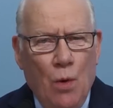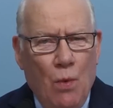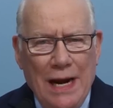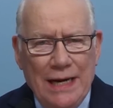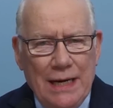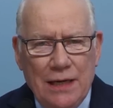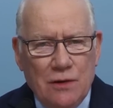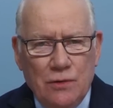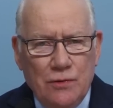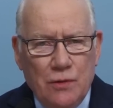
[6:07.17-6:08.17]
Why did he
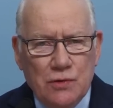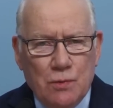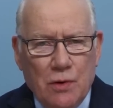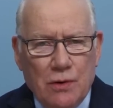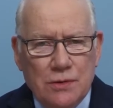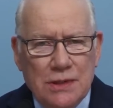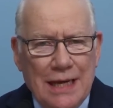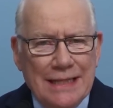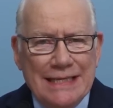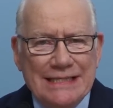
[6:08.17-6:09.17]
include those words?
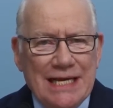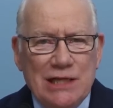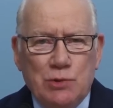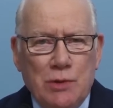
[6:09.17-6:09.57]
The sentence